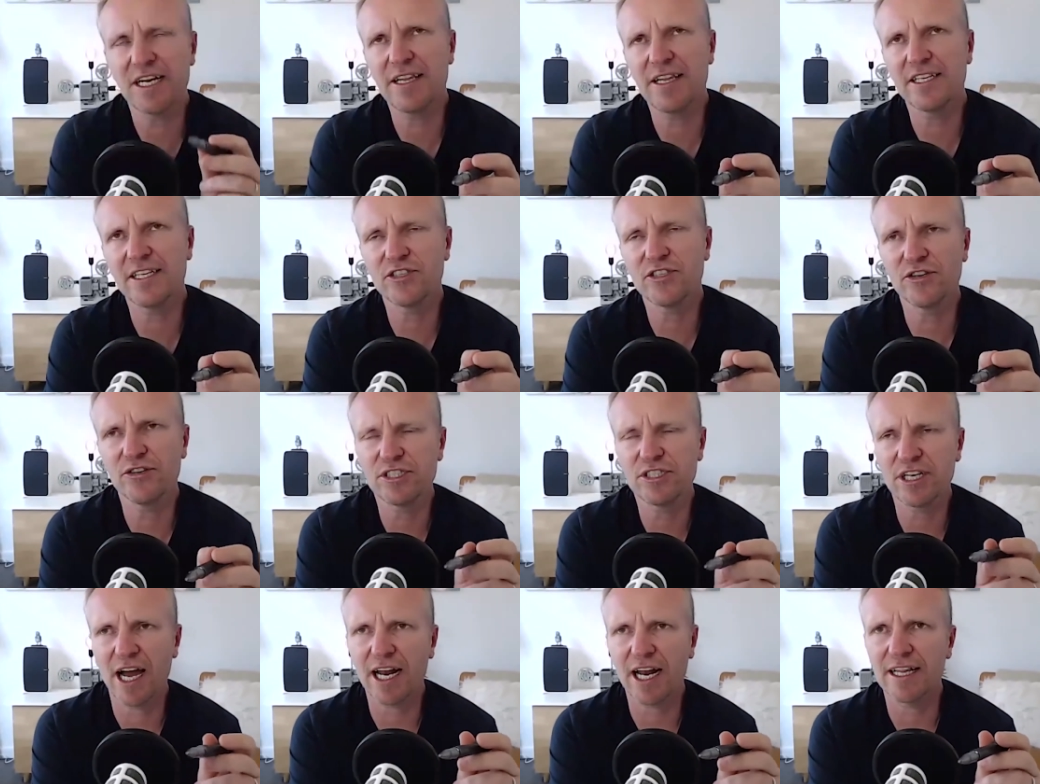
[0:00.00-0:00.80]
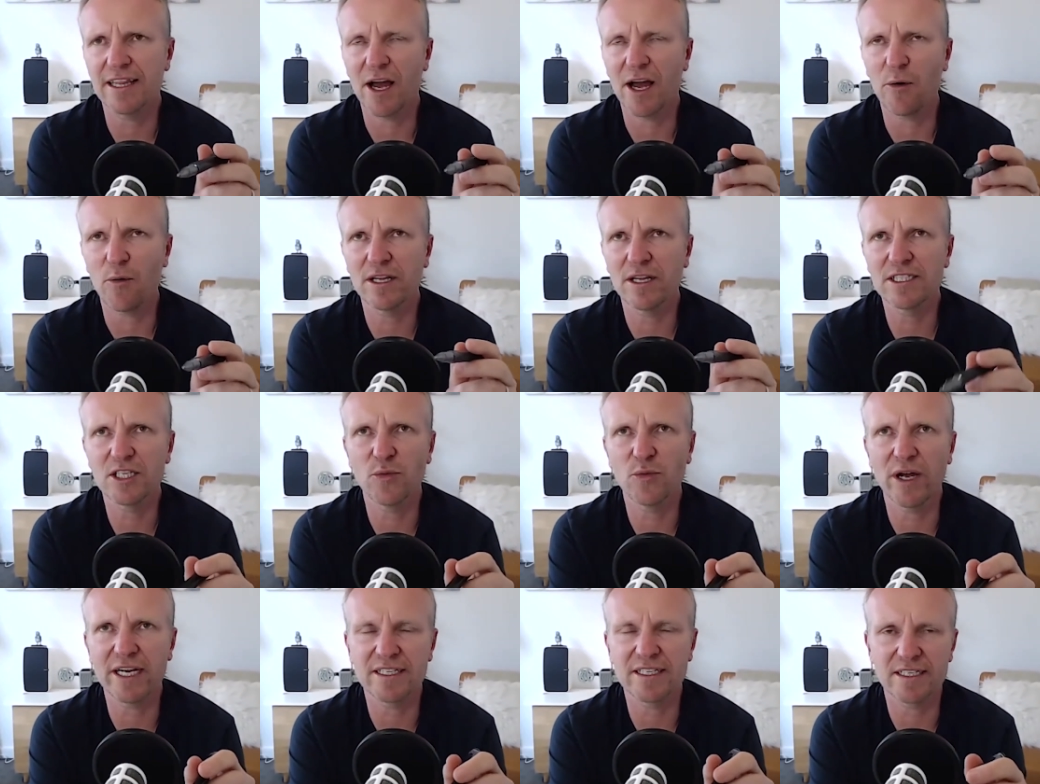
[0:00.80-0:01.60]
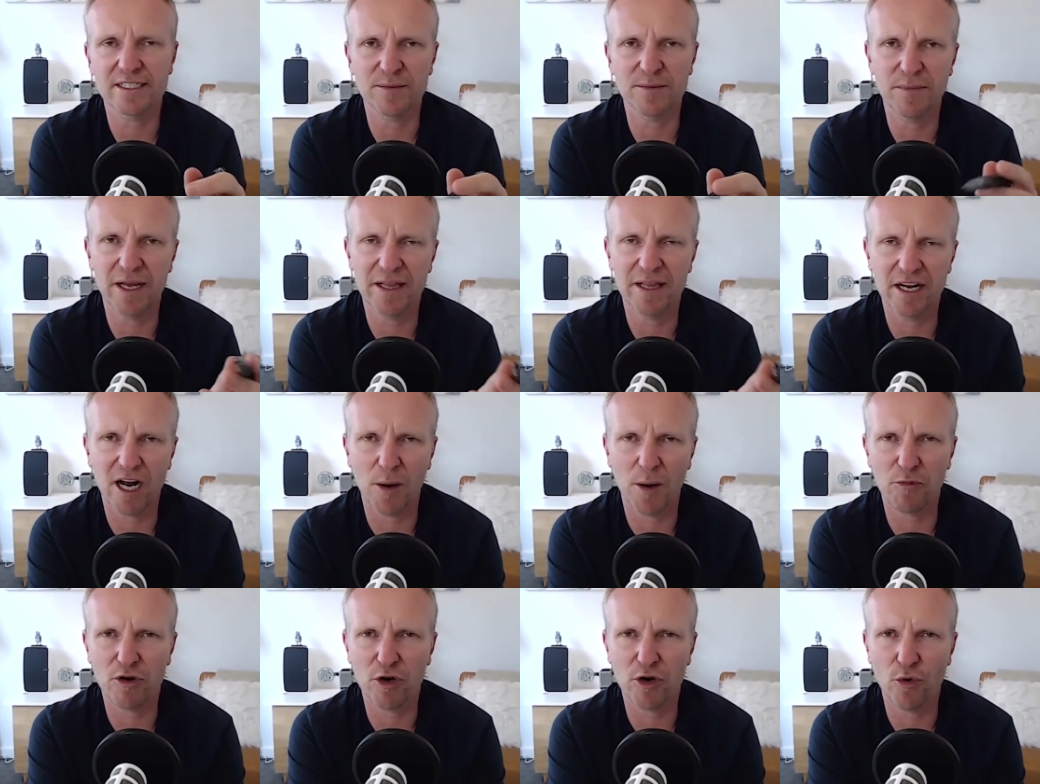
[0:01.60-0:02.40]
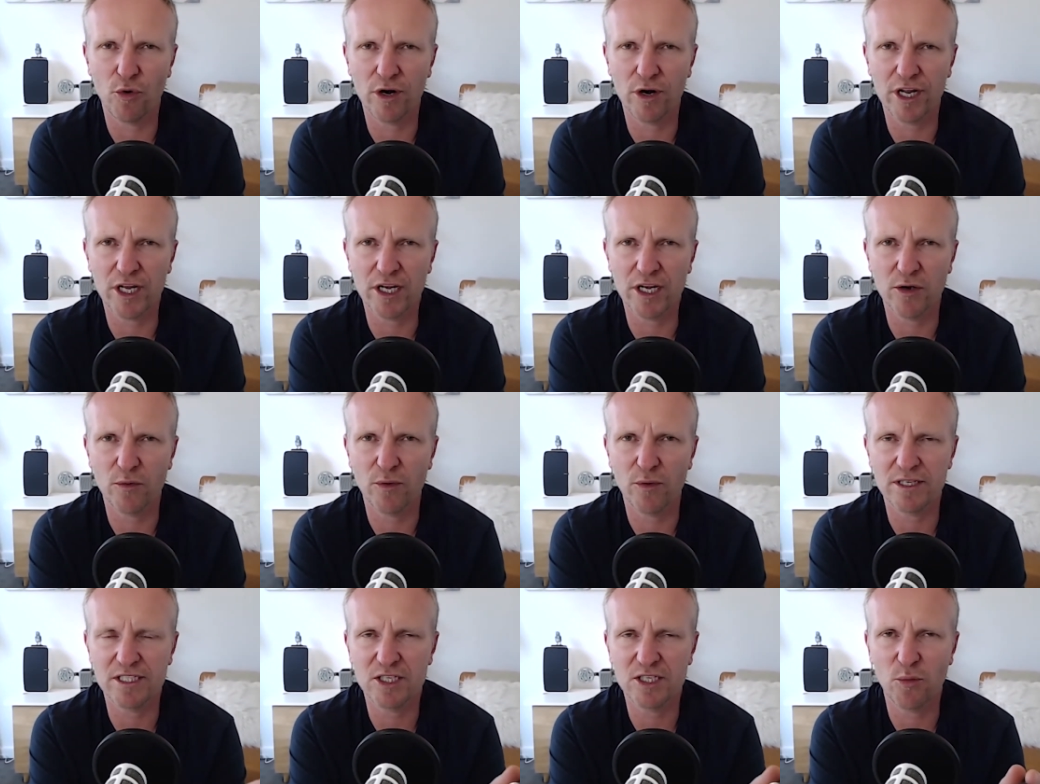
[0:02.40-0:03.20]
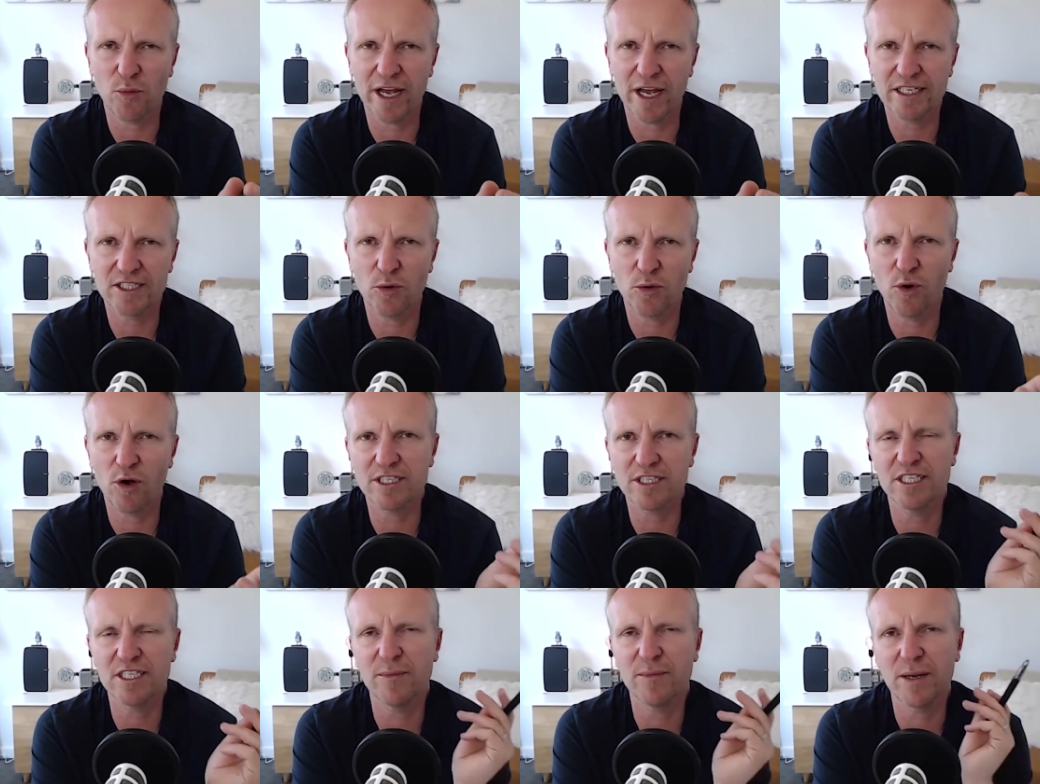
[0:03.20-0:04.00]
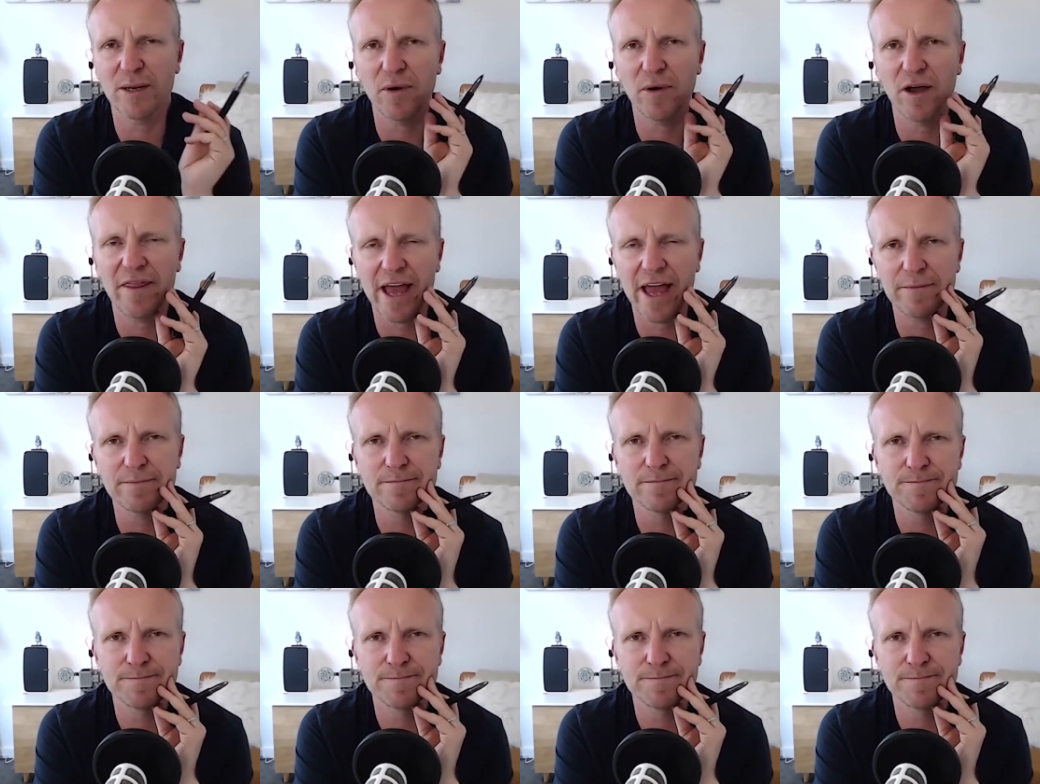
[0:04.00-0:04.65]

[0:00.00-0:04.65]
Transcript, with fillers: in there too, Charley, that once a week doesn't mean that I'm recording once a week. So what did you mean by that?